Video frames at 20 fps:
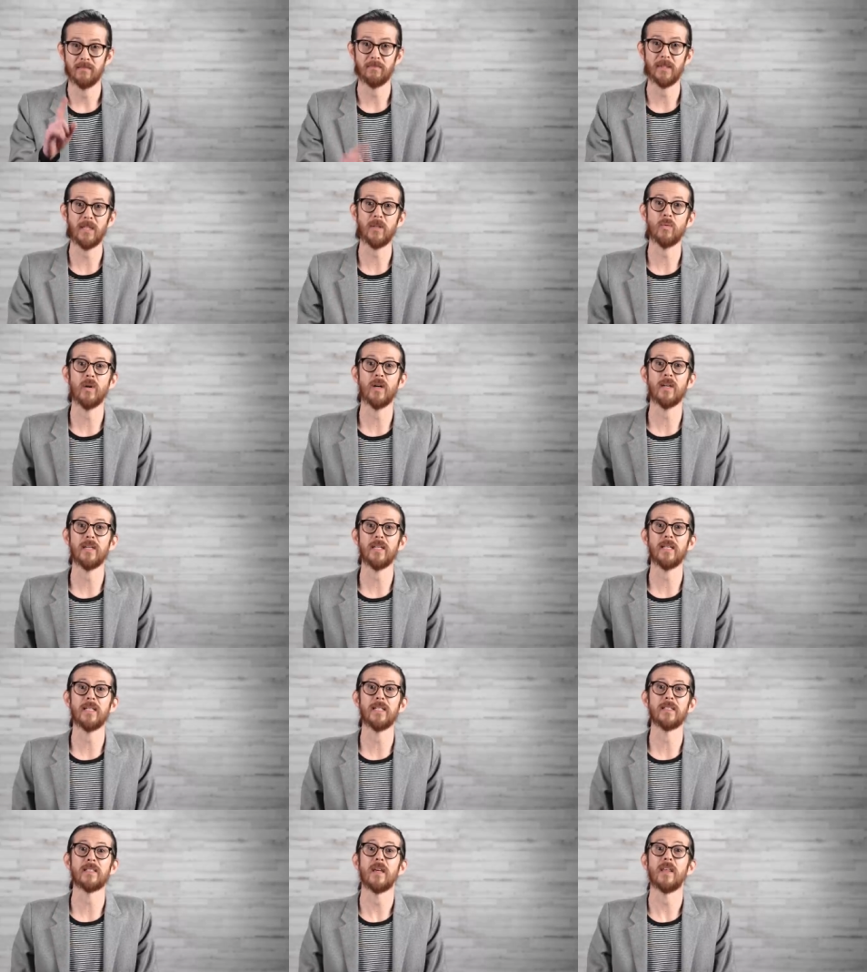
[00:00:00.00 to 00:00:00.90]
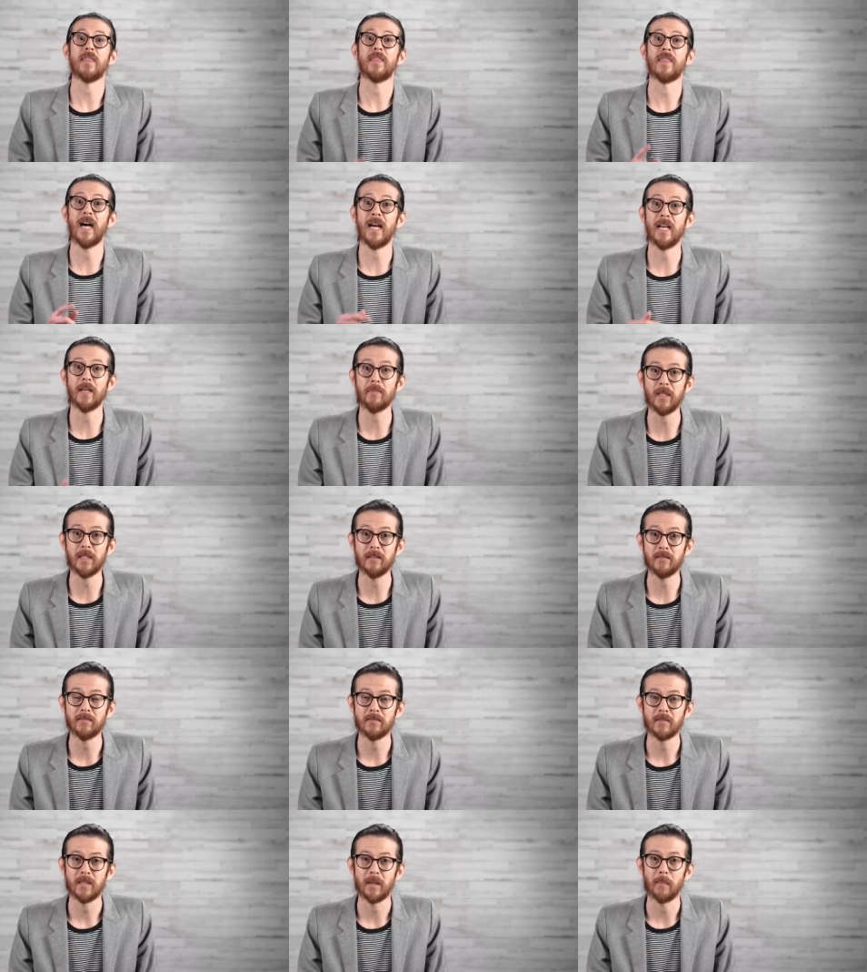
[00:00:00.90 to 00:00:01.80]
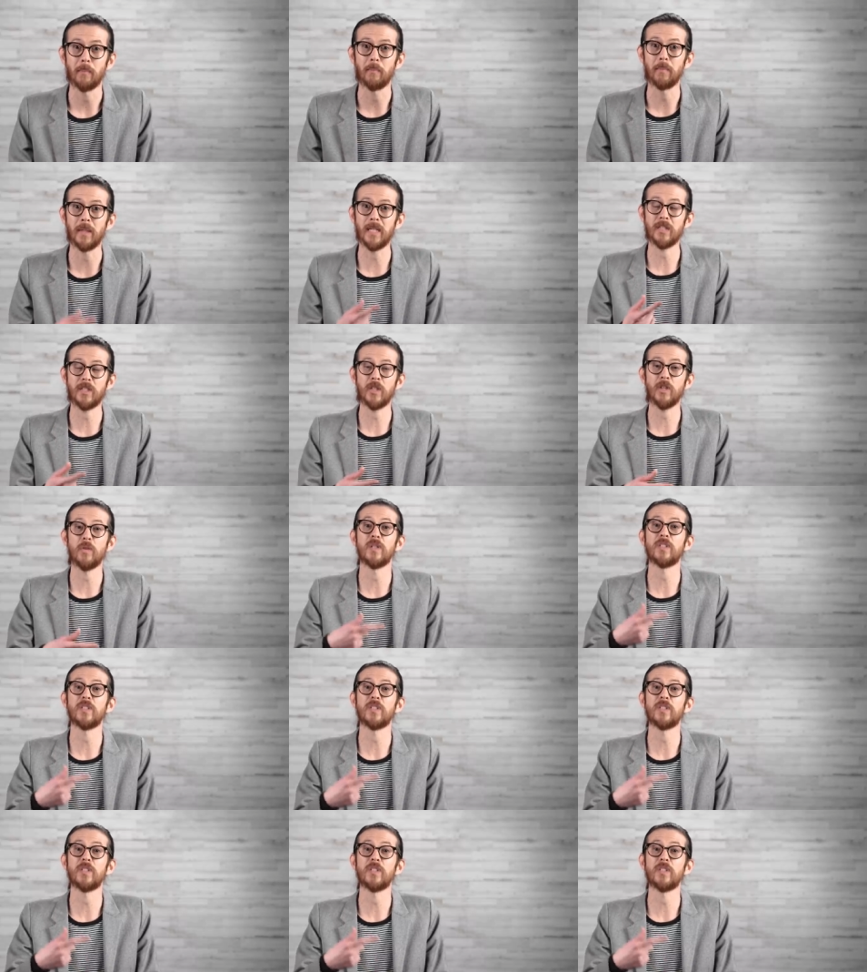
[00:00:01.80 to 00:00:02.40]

B1 is thiamine, B2,